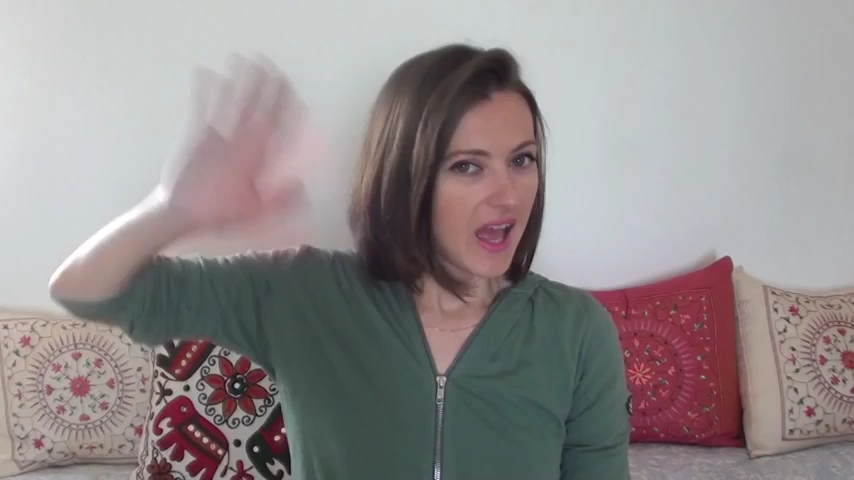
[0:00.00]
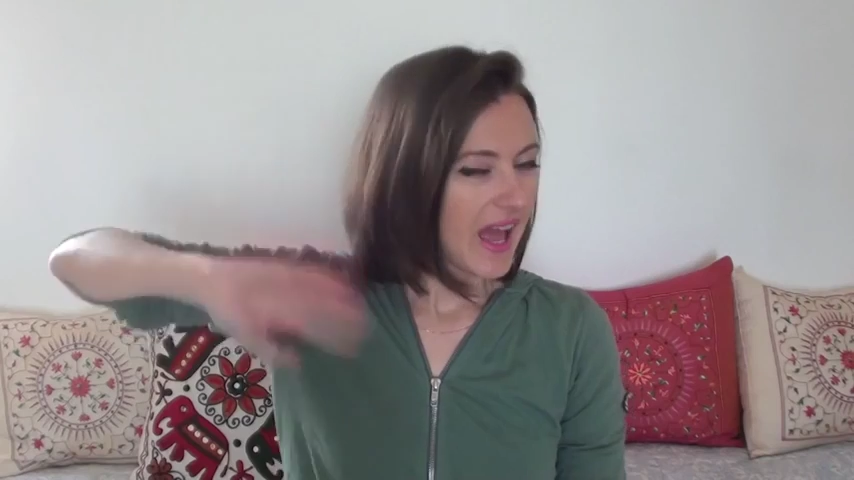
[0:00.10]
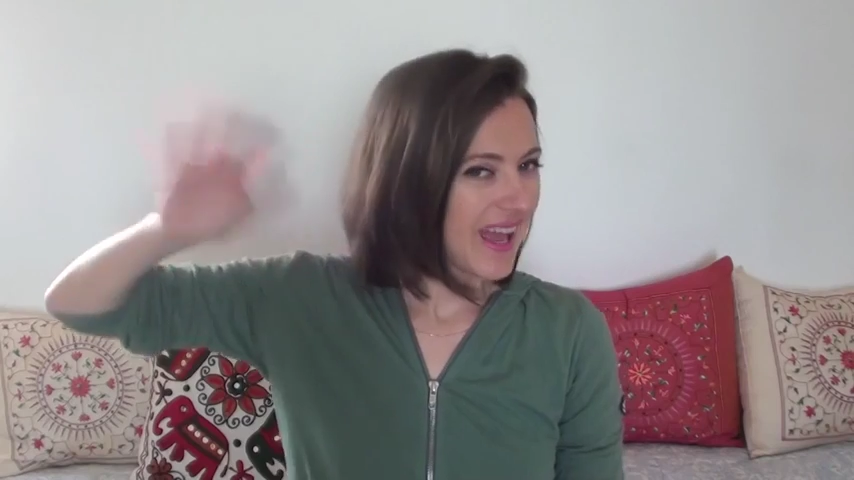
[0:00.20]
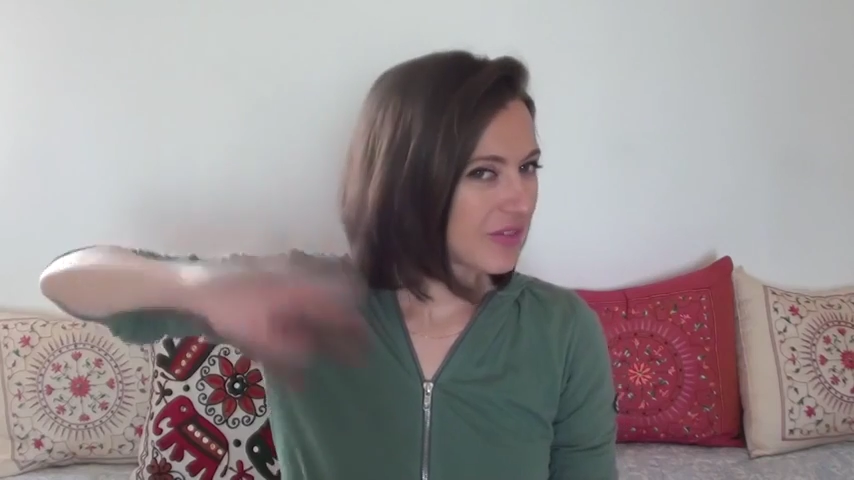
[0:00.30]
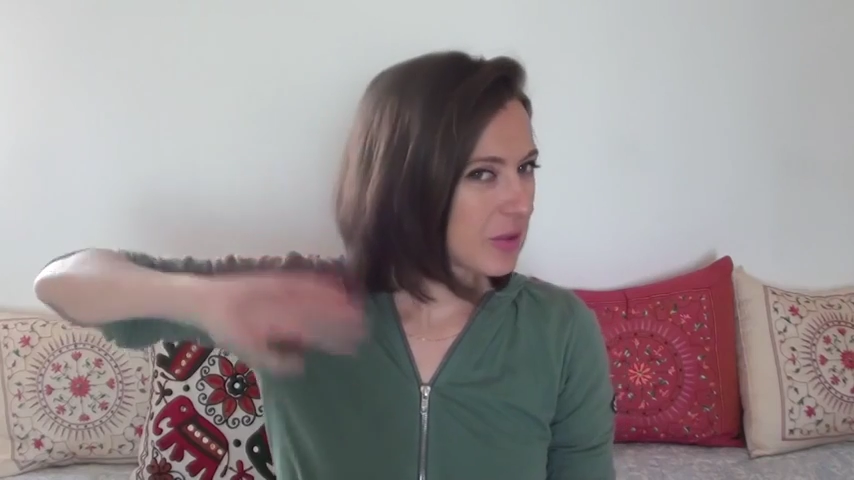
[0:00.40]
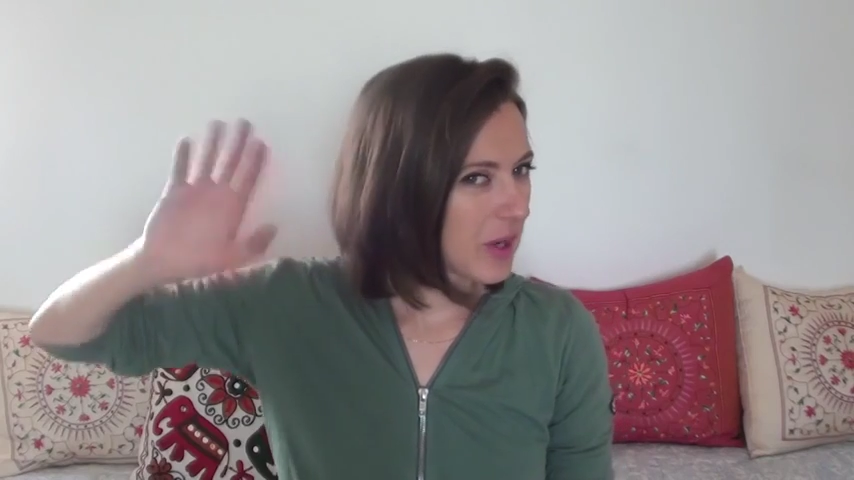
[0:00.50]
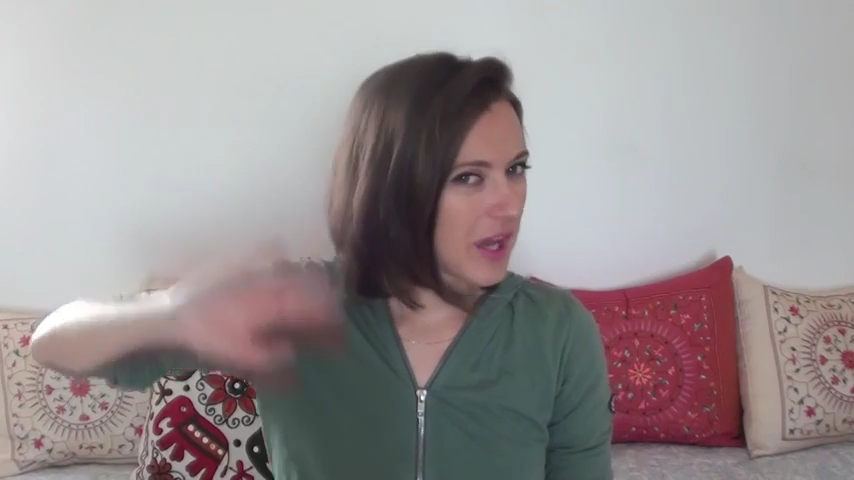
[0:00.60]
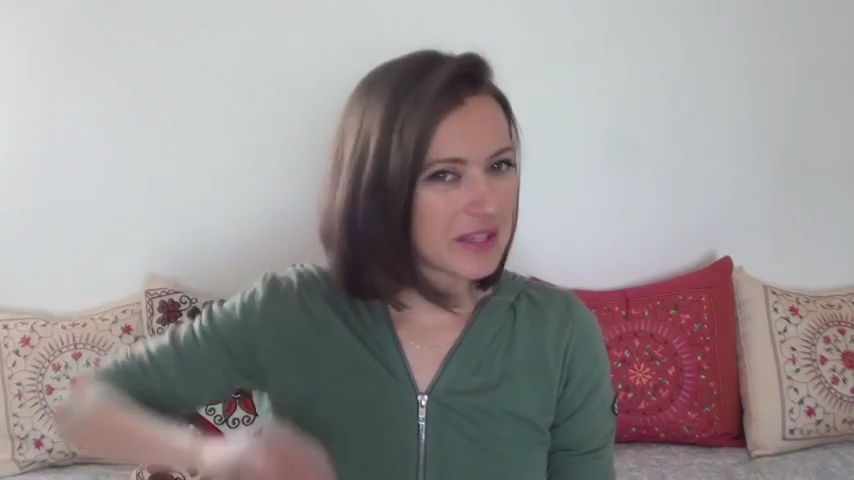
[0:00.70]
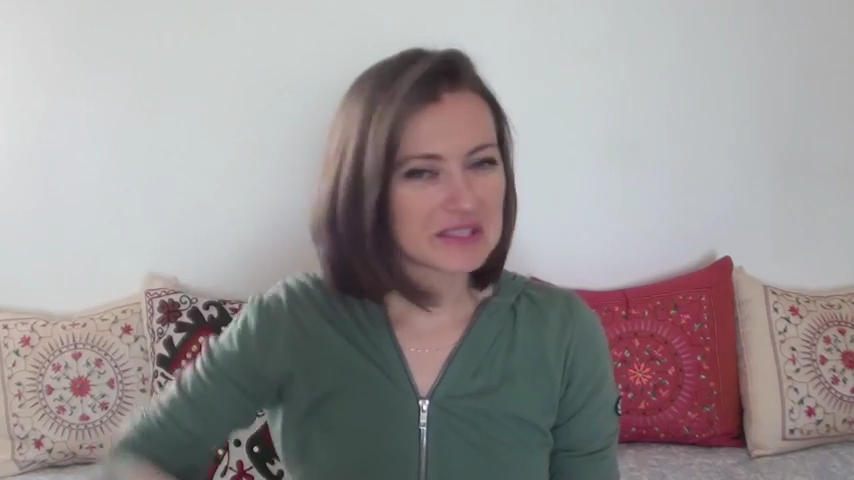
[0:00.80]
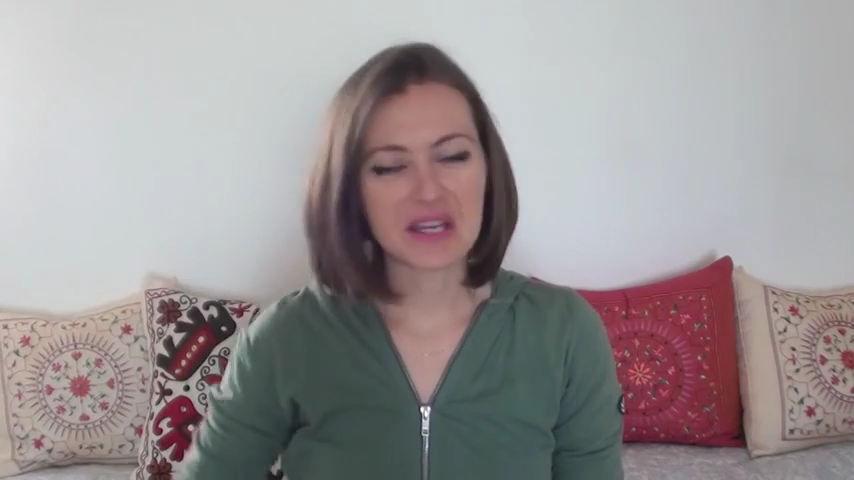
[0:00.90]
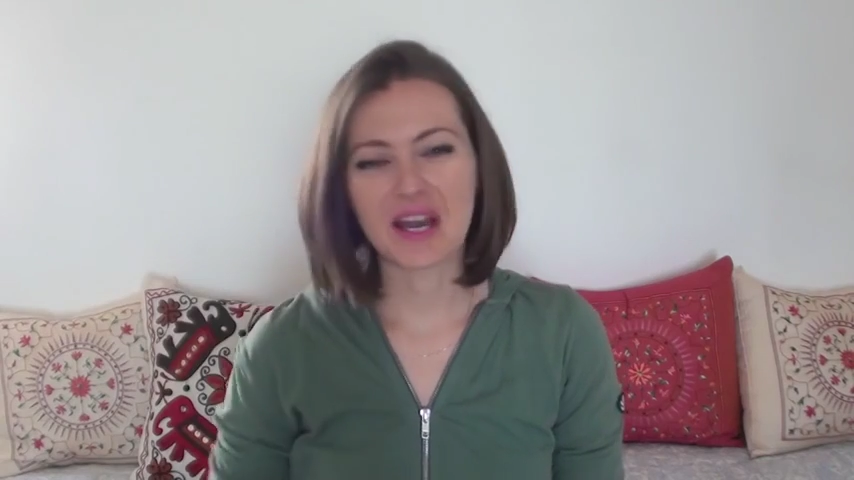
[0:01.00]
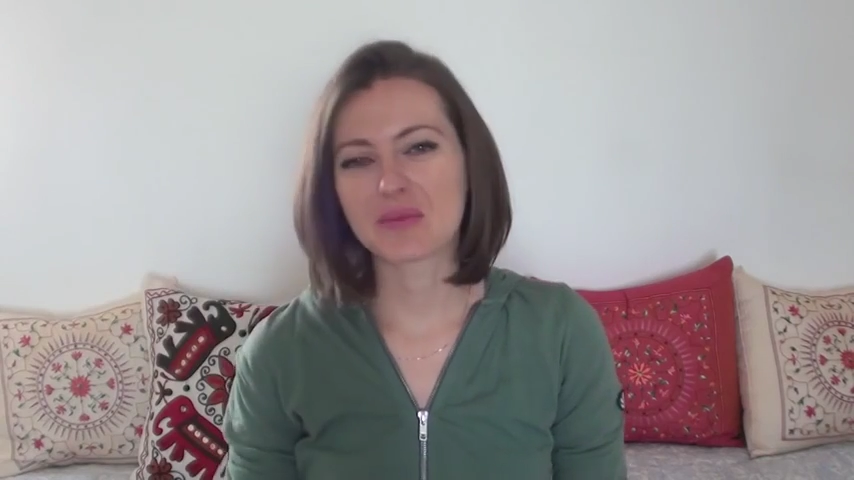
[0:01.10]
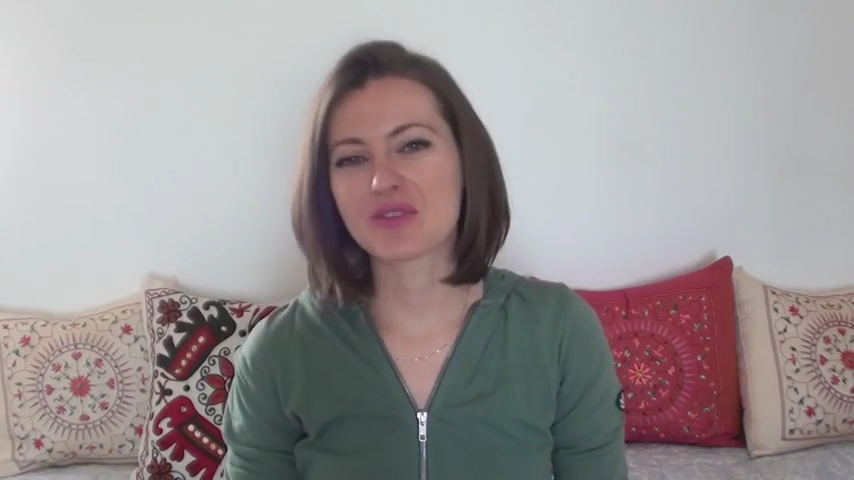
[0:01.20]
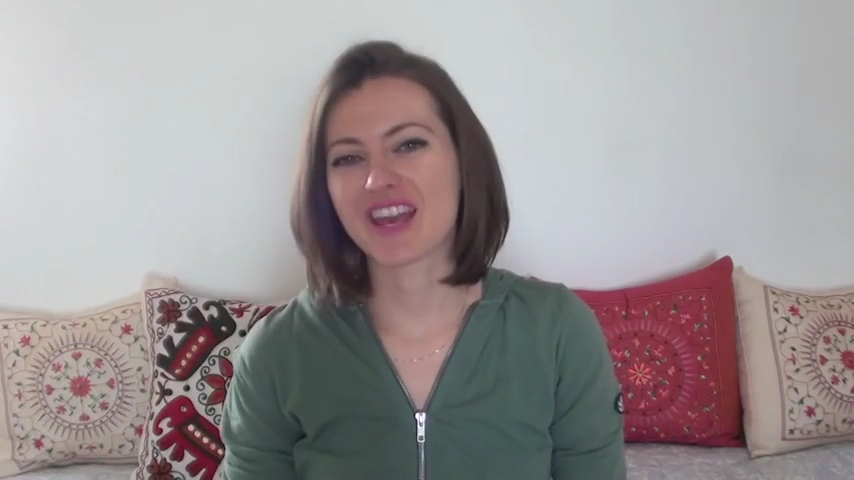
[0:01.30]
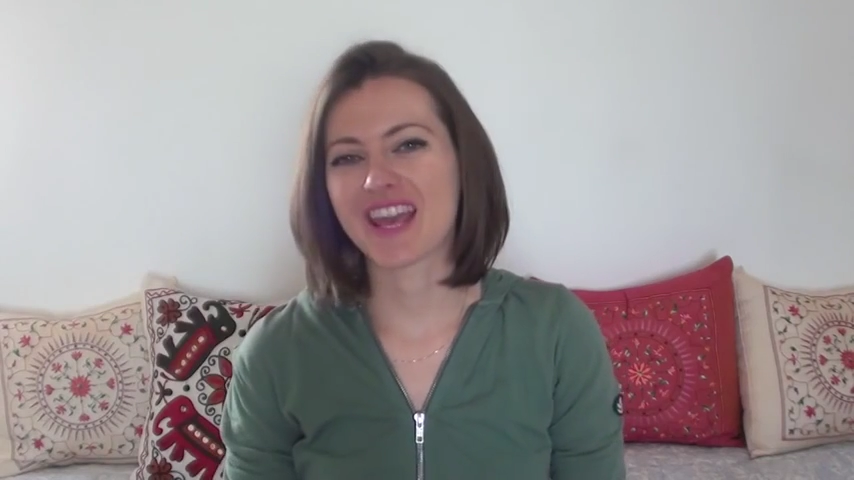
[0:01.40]
Hi everyone,
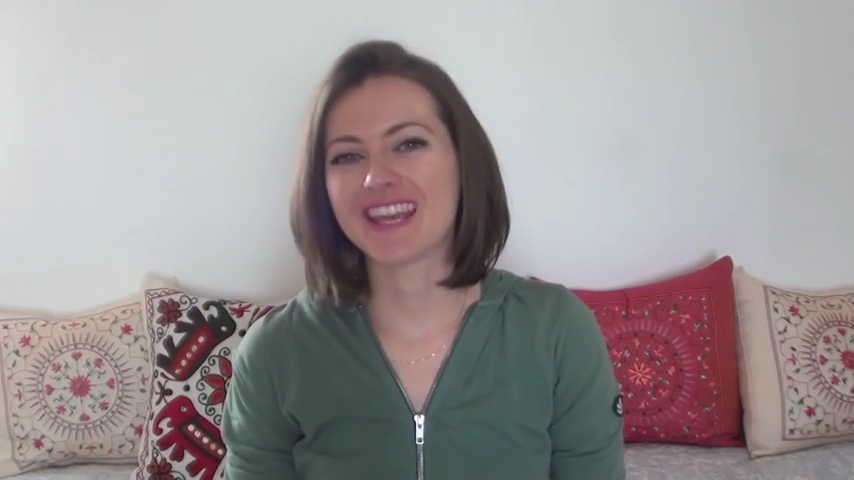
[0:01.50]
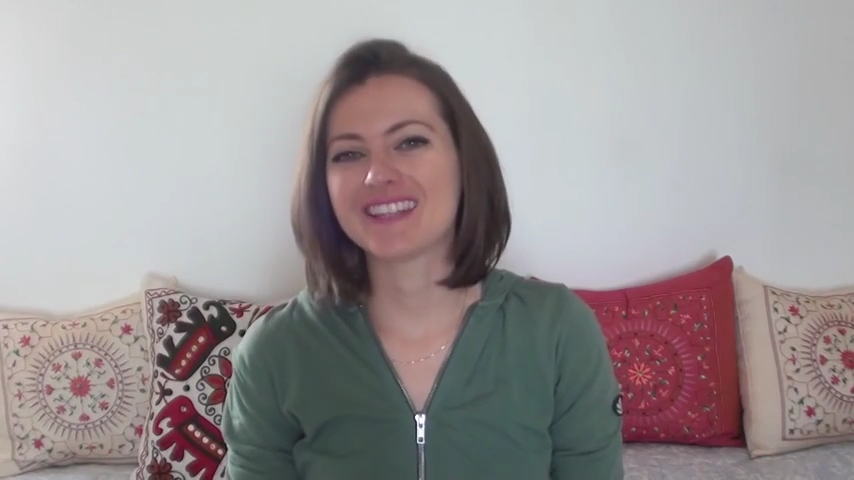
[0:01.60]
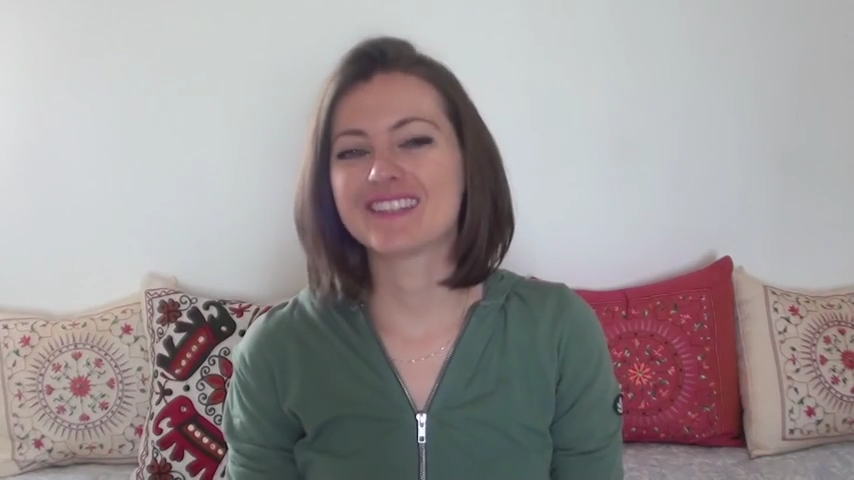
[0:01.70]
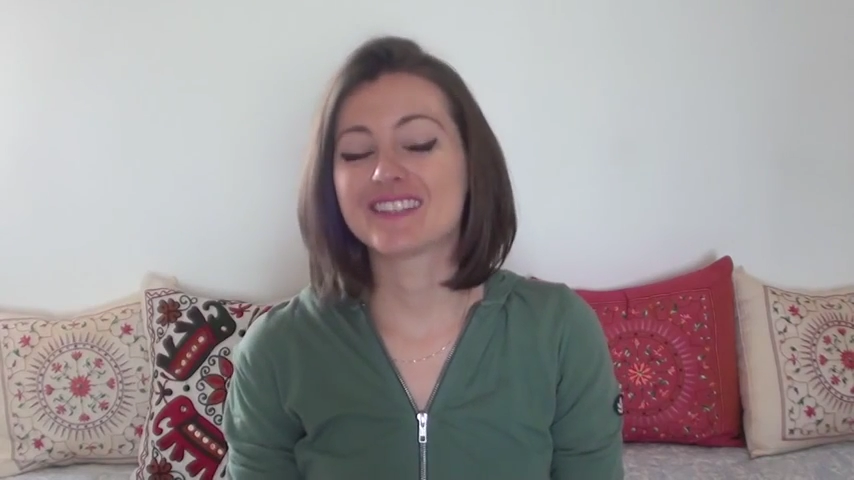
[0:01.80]
I'm Jade.